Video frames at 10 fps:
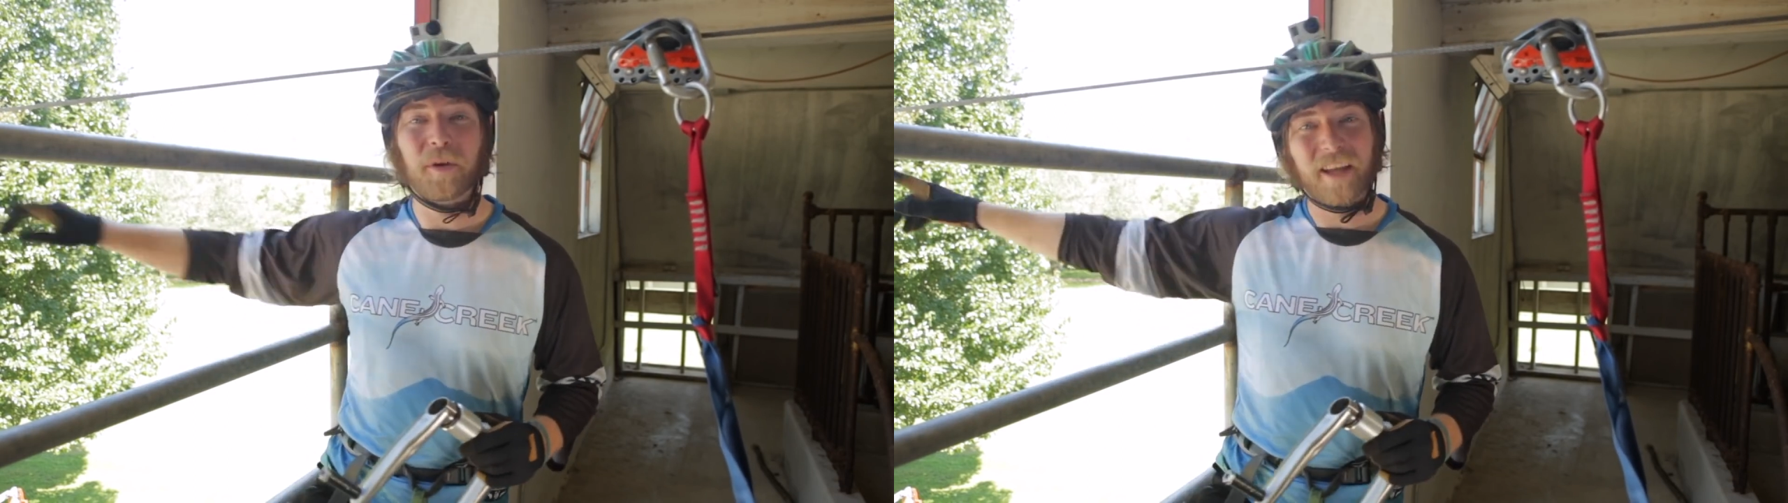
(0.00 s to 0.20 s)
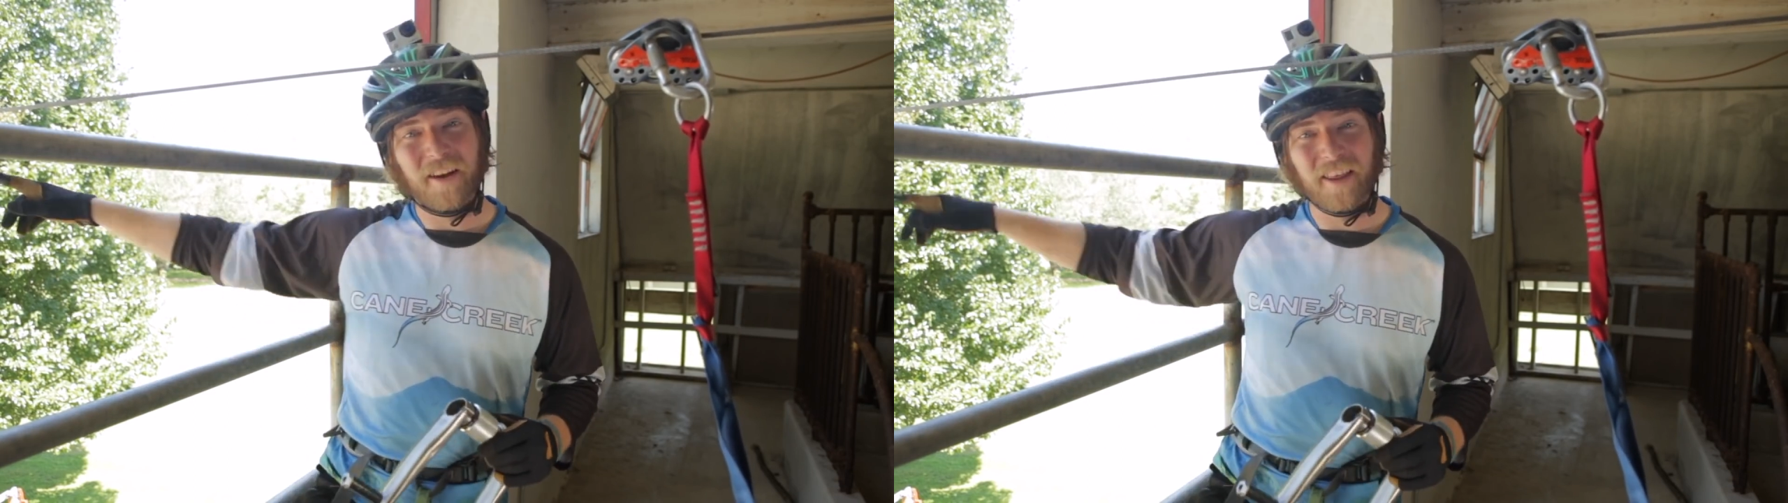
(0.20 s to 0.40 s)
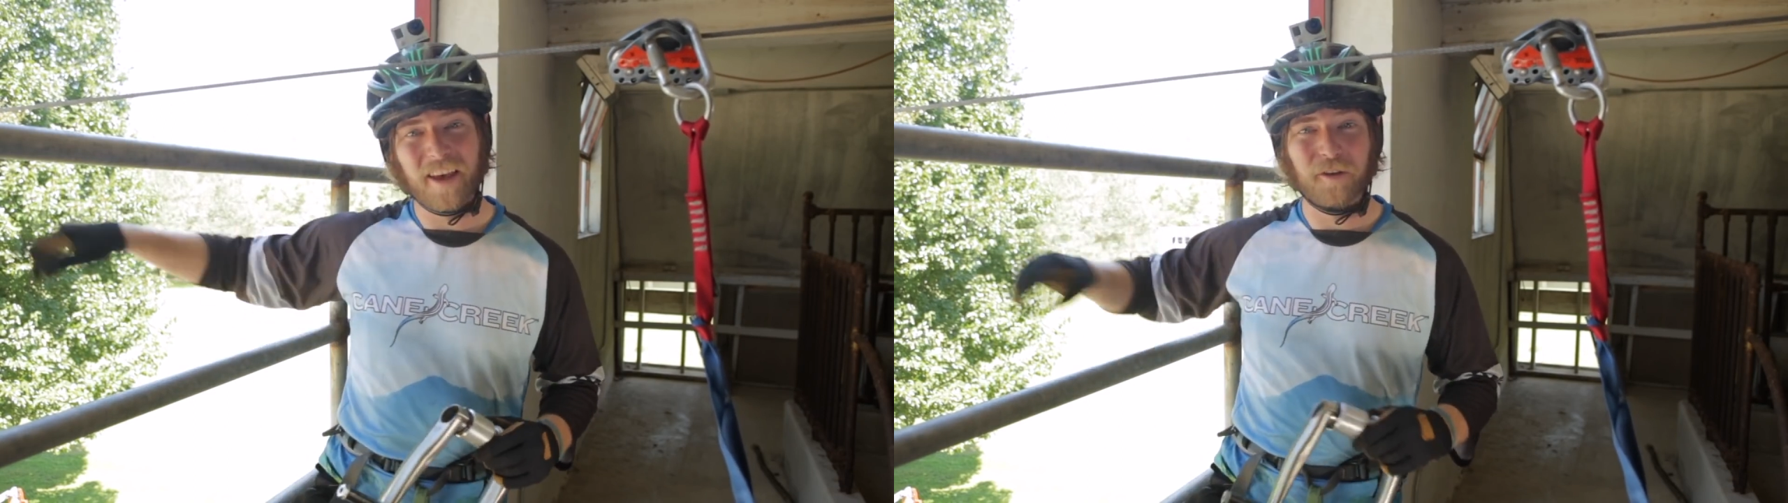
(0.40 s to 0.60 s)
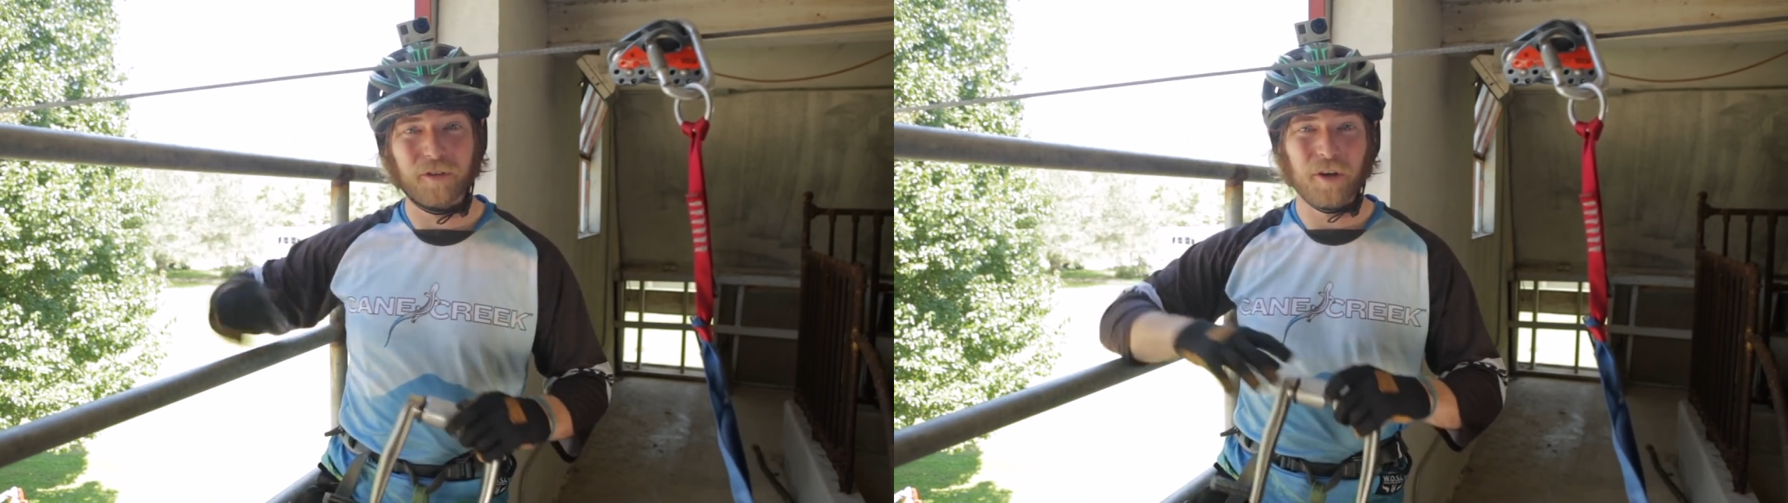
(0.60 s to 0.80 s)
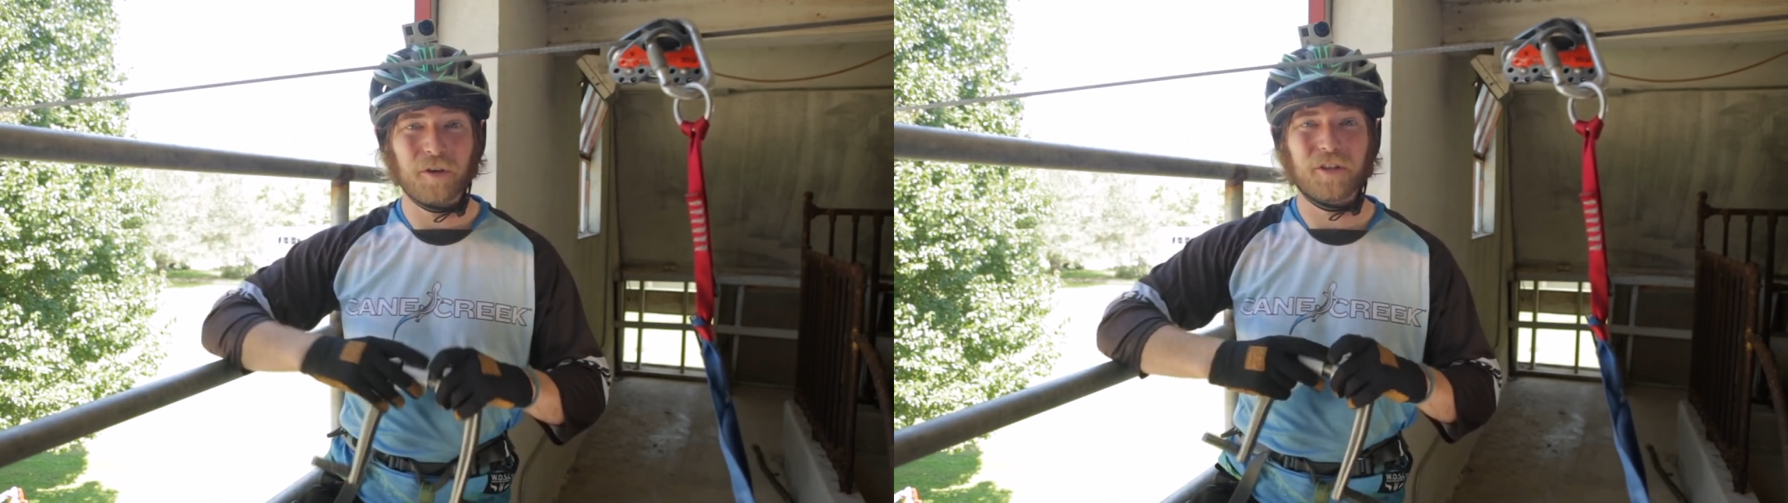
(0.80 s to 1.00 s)
the way down to that
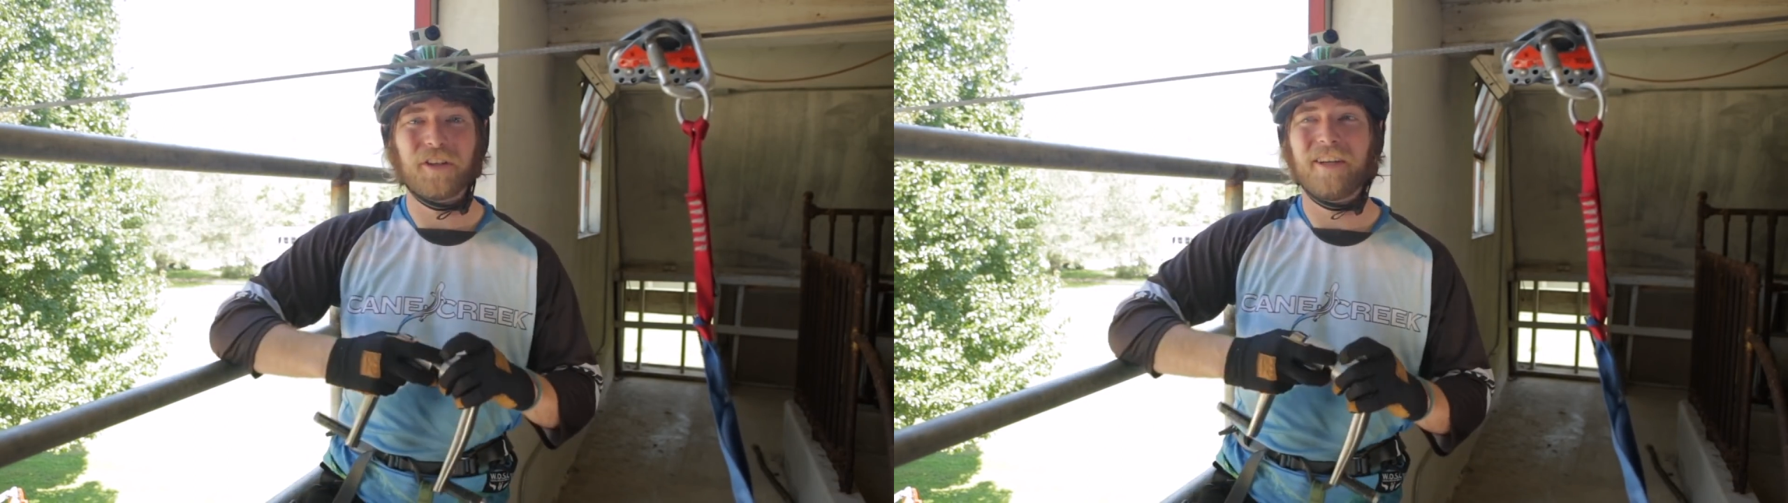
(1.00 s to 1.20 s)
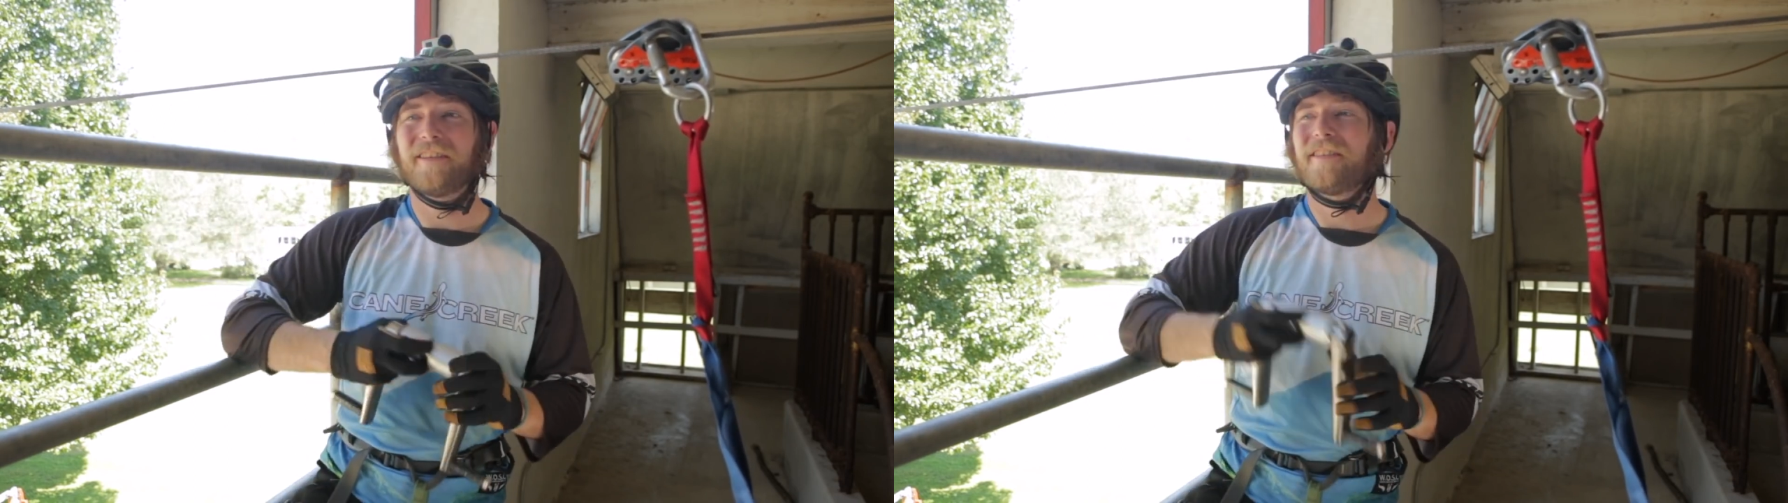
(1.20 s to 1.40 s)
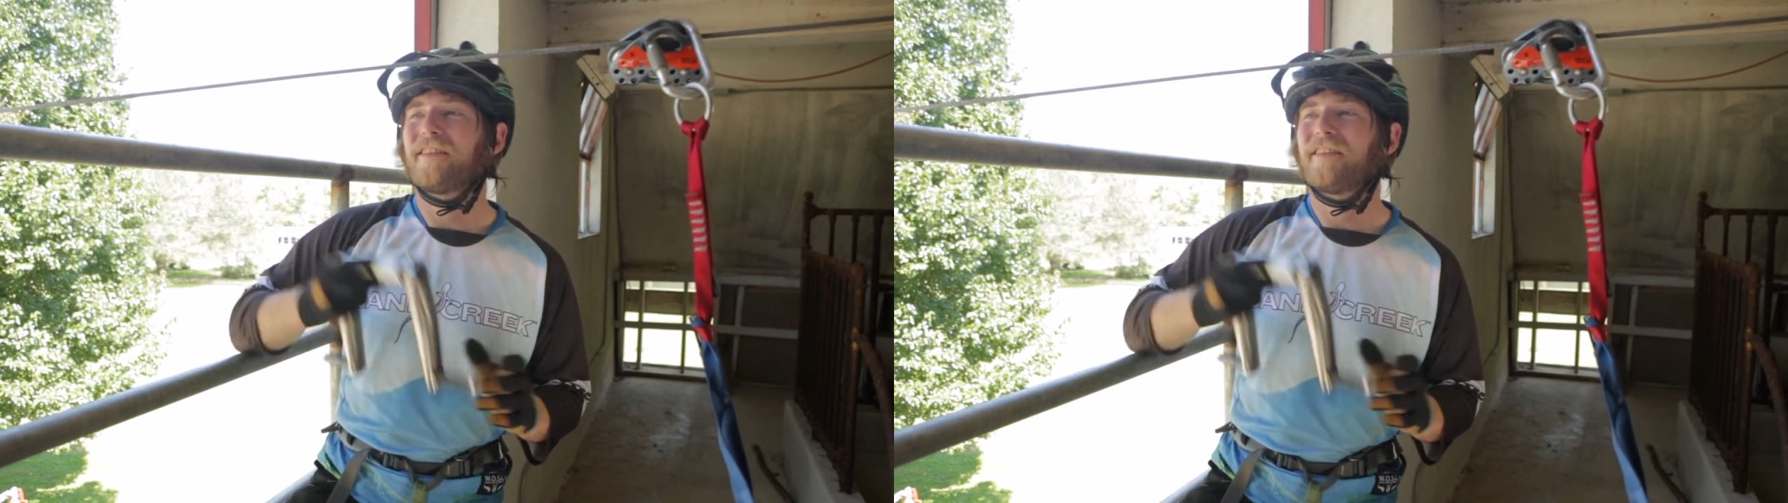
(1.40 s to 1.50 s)
old oak tree.